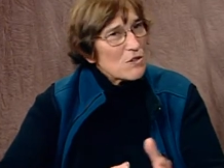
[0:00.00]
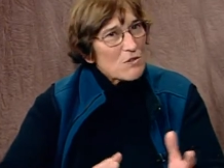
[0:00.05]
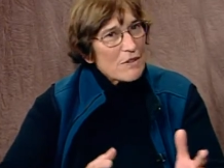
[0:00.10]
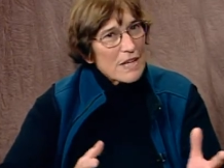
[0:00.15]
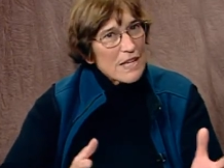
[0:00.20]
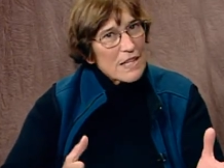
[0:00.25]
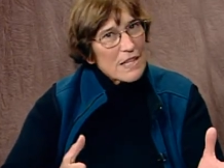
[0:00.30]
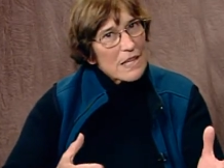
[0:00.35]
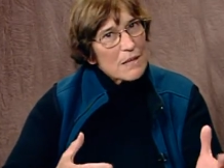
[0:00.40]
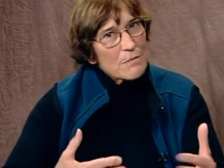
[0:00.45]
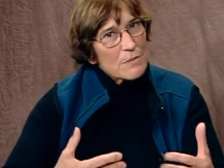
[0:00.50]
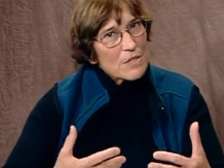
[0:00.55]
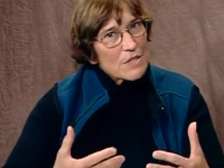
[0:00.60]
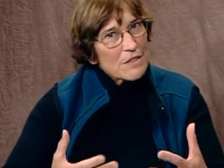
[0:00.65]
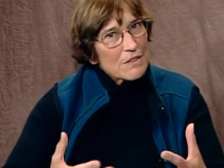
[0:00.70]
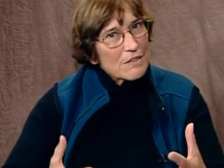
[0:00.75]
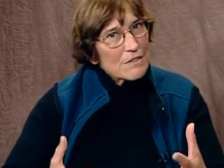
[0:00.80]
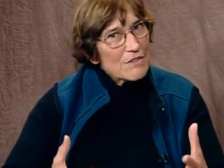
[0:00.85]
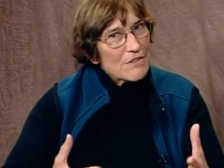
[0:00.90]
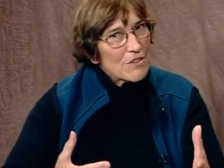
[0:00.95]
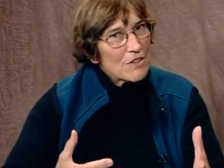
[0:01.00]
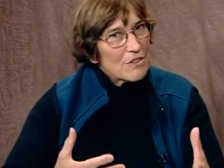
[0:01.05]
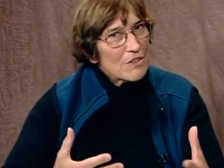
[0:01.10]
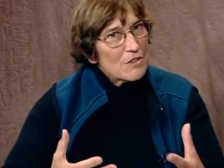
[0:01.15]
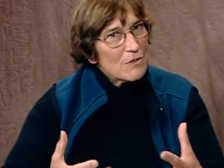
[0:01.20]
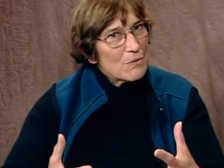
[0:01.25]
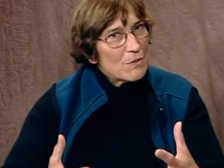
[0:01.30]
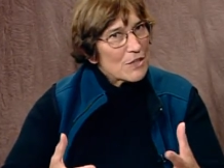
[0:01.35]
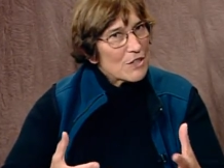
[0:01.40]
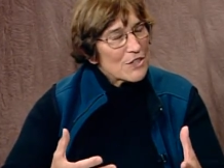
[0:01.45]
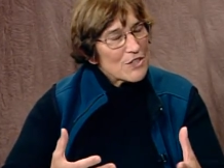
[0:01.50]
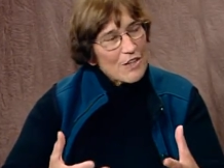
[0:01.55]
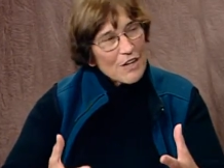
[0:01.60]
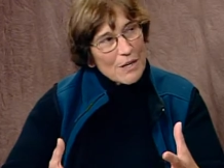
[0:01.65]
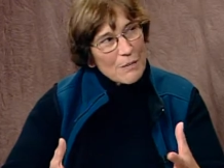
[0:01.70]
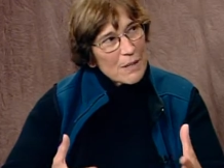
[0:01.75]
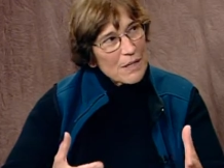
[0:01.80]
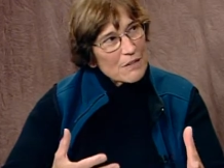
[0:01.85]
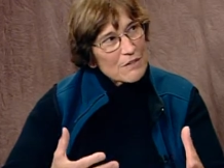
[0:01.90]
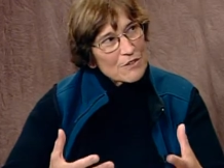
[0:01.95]
is there anything in particular that you want to
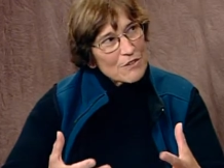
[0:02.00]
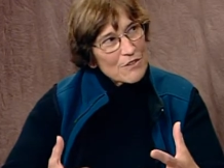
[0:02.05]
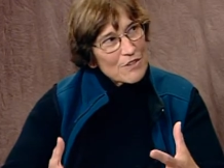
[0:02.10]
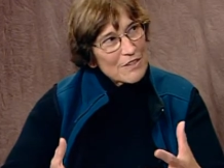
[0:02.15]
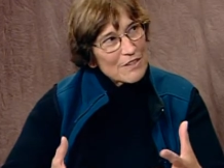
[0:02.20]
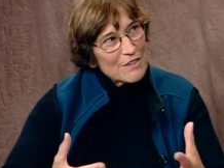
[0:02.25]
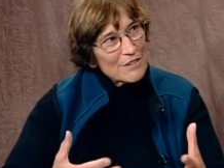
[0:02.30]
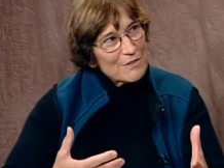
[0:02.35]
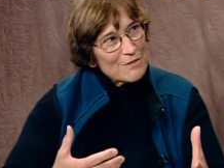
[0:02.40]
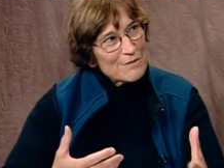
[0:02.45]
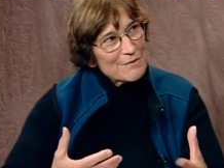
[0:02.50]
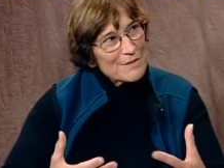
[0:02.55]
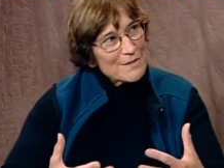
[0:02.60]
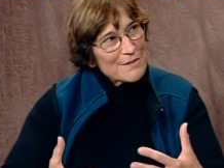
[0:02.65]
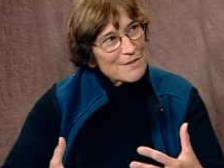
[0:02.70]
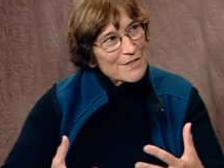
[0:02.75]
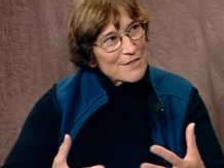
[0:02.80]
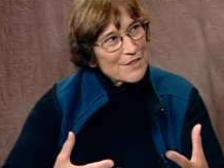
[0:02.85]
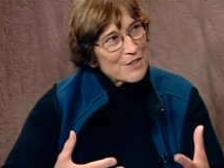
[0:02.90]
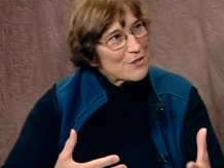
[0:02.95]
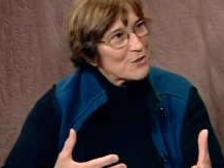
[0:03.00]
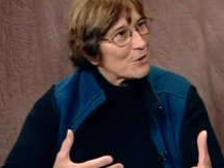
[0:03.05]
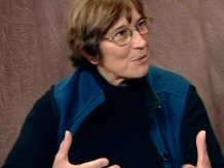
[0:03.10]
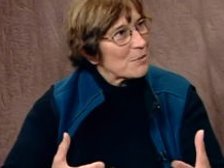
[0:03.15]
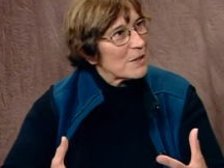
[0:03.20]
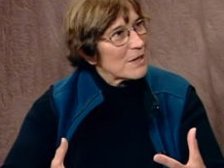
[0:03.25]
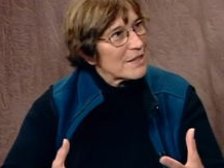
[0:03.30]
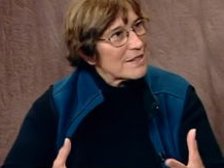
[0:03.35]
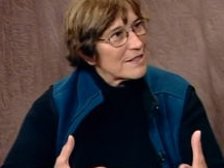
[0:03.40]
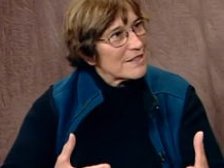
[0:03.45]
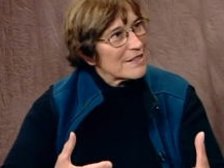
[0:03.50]
talk about or that you is on your mind?